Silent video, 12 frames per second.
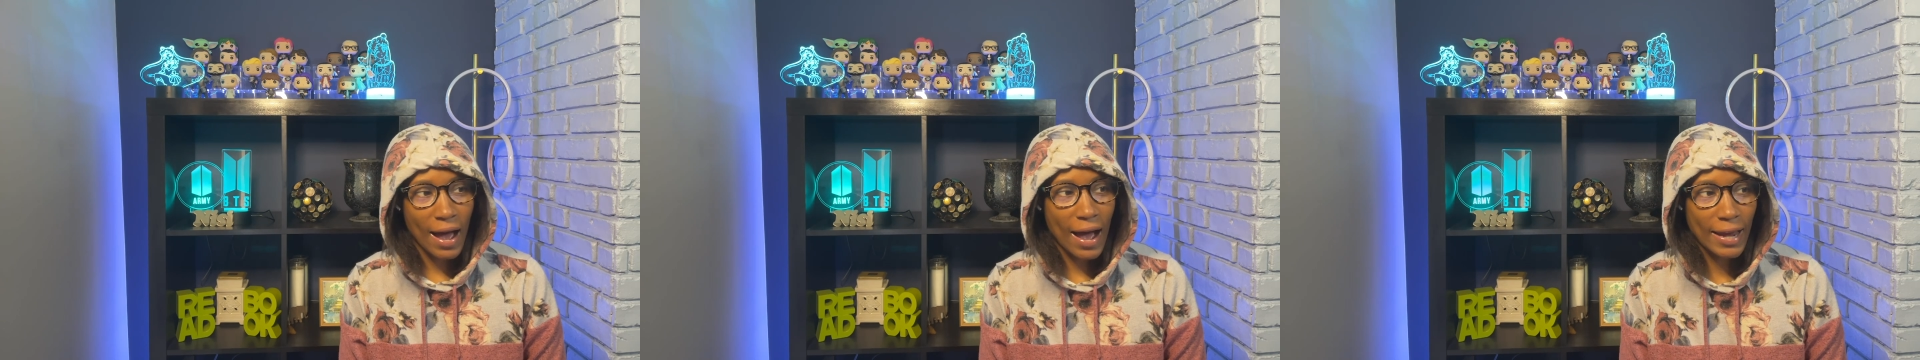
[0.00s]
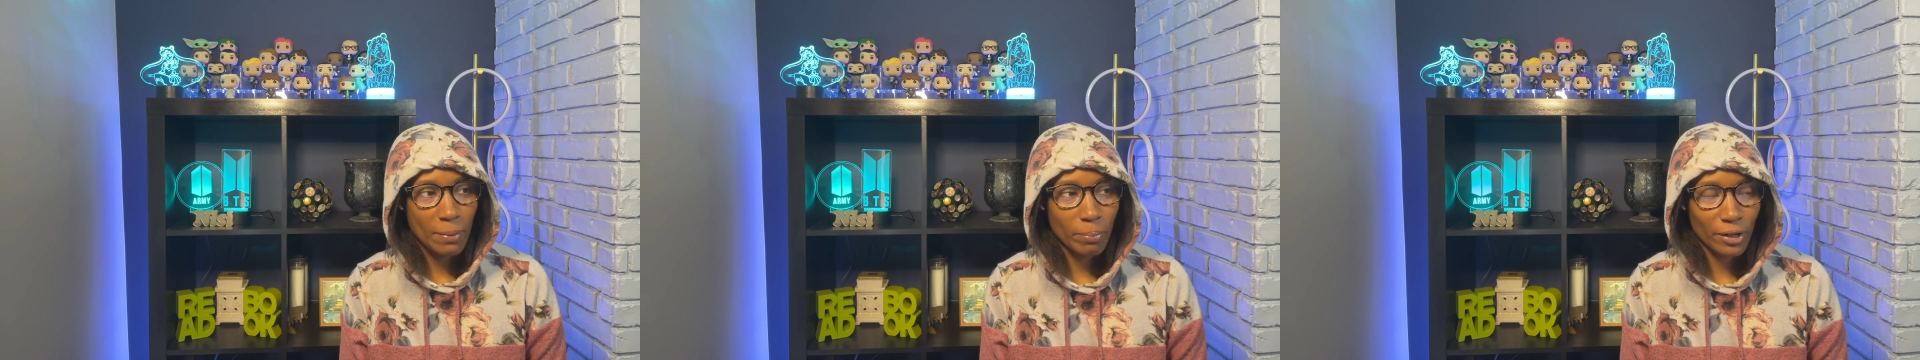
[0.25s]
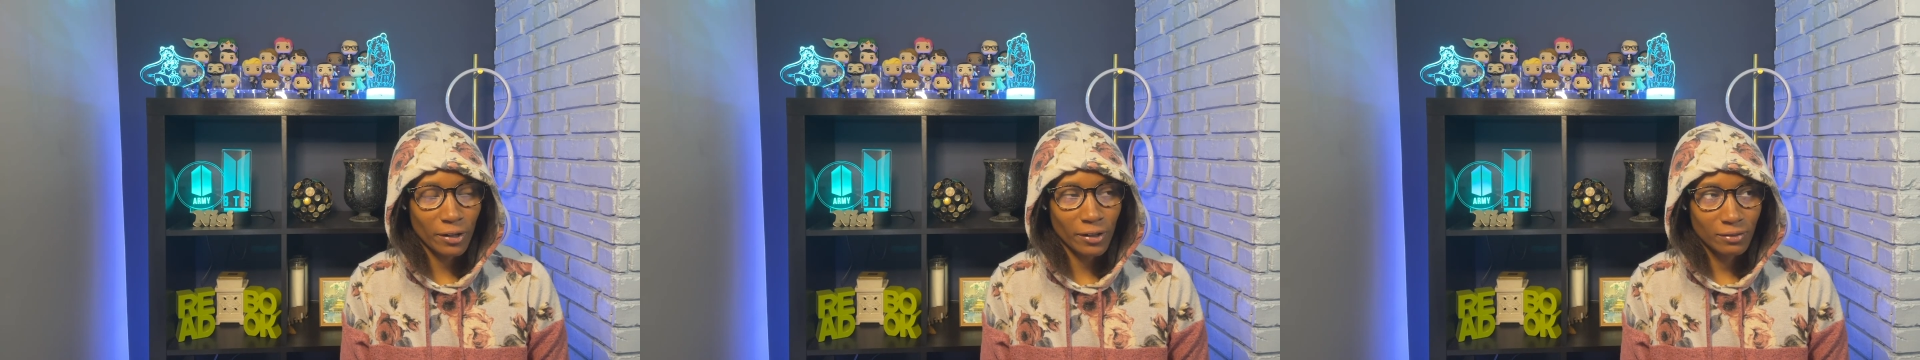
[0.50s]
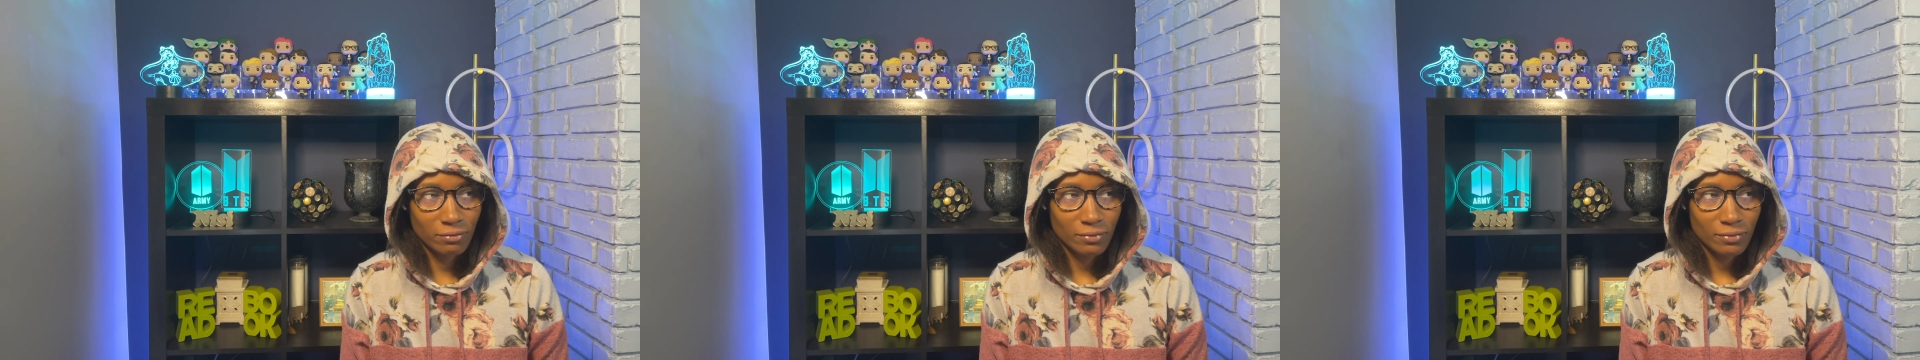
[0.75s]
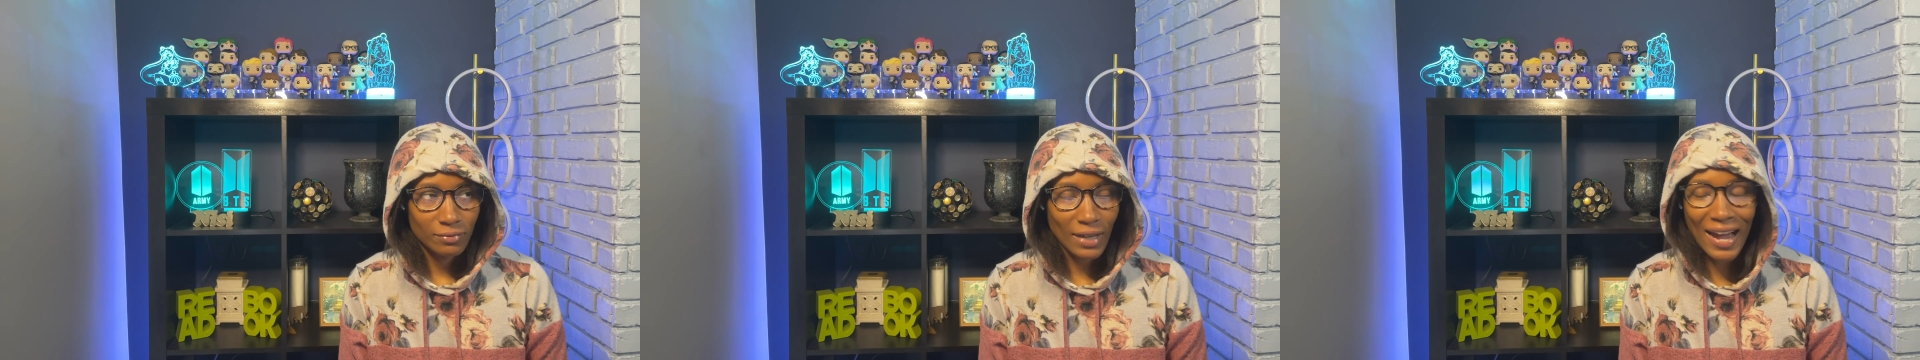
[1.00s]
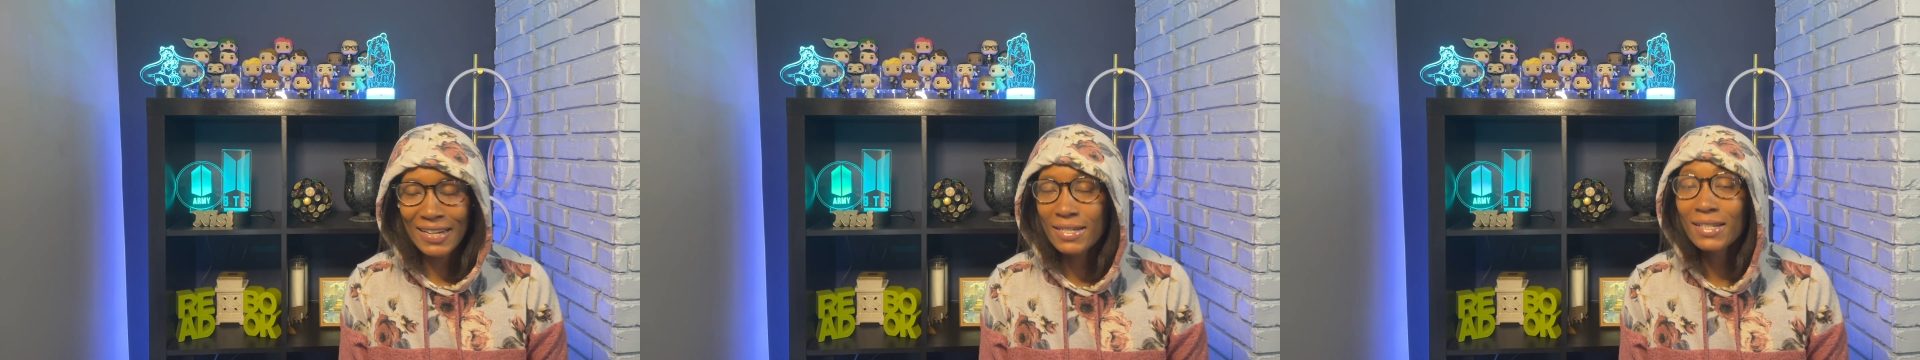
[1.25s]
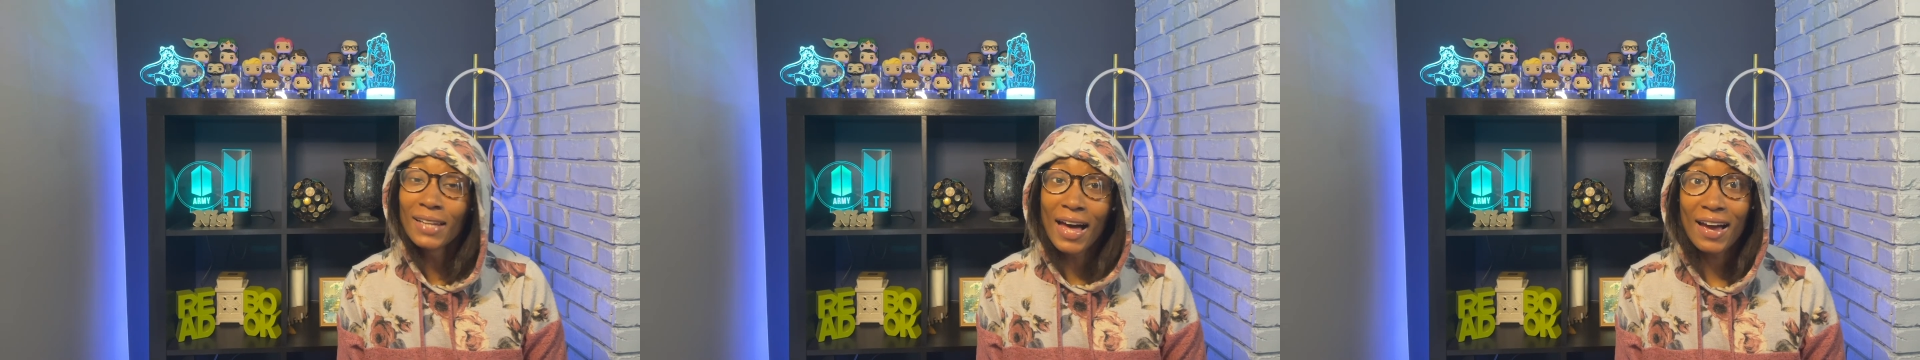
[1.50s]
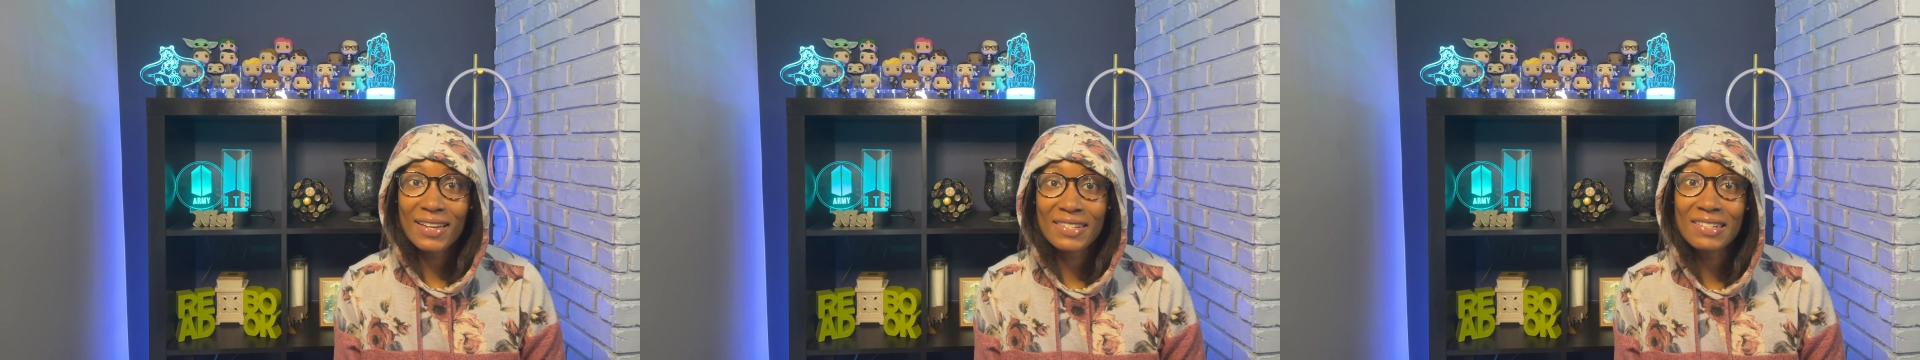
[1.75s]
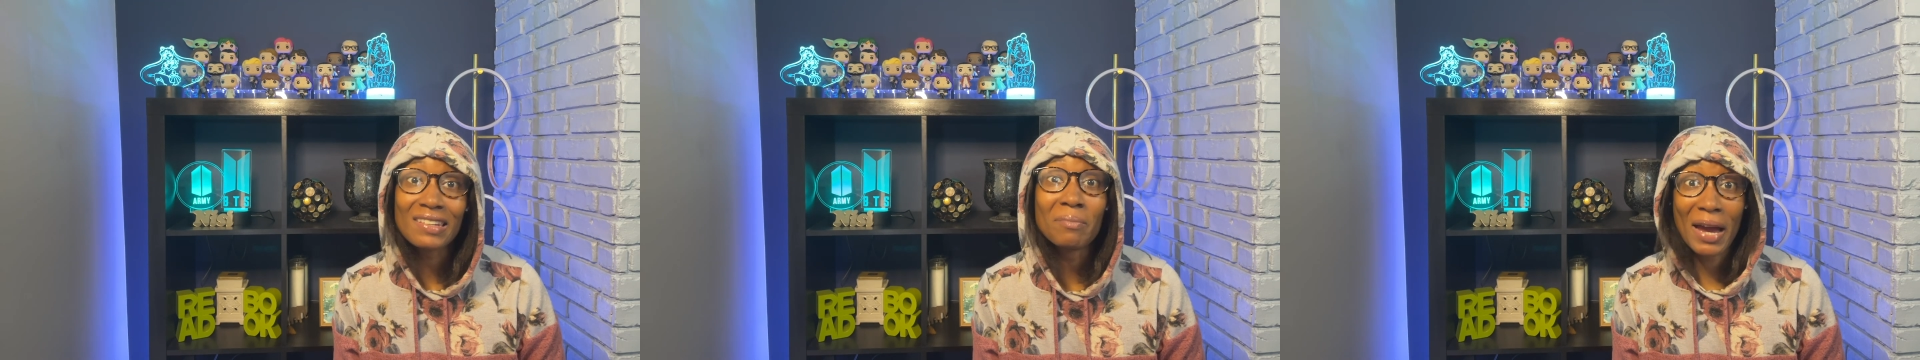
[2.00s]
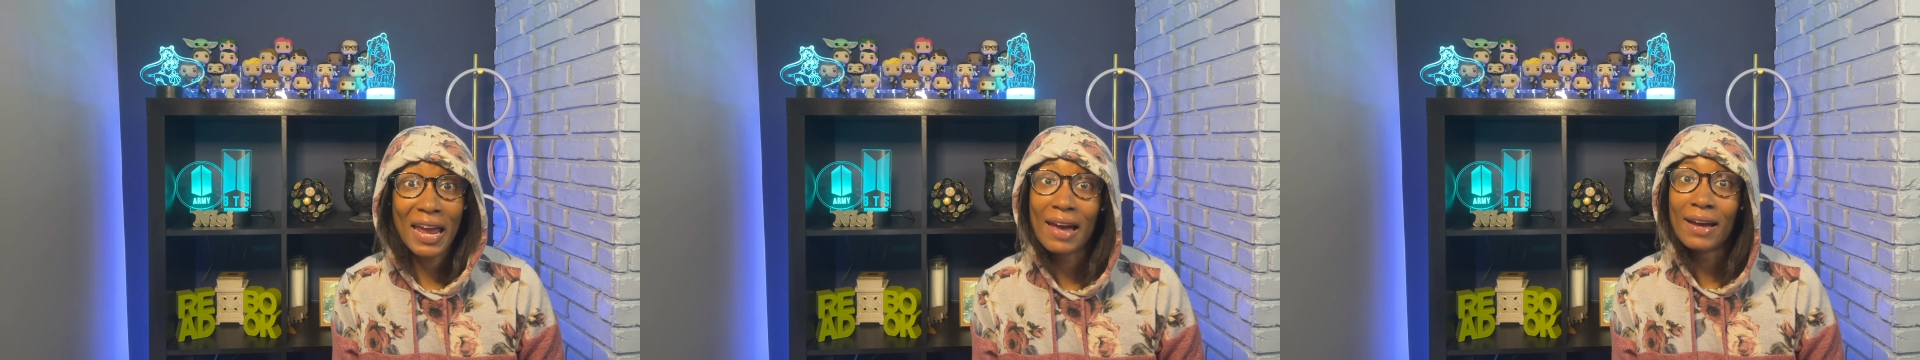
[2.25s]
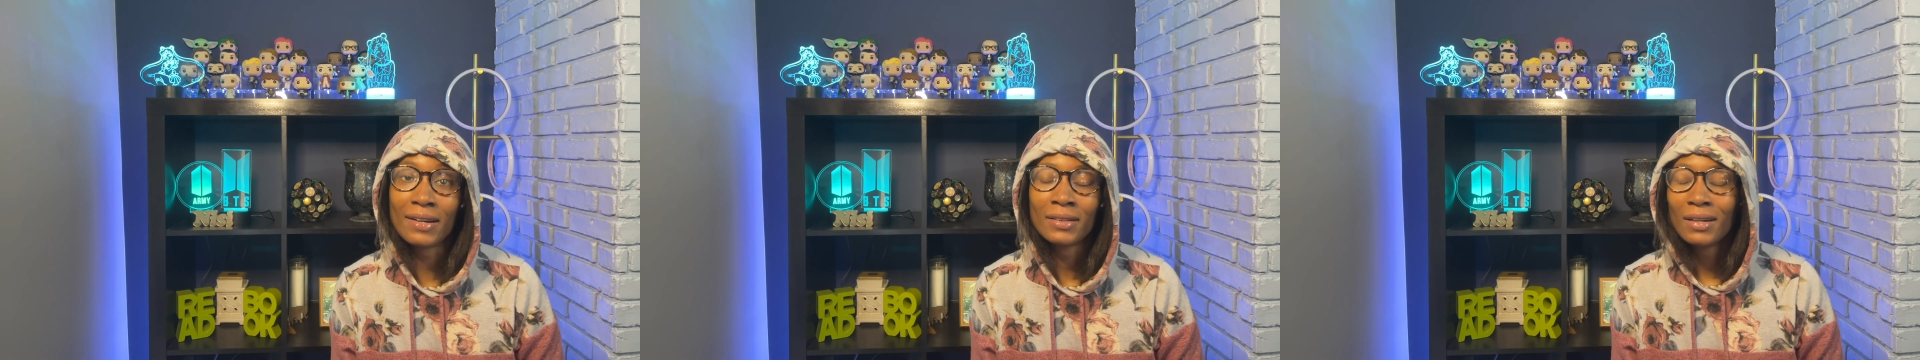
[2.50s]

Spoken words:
hyper-idealized in my head.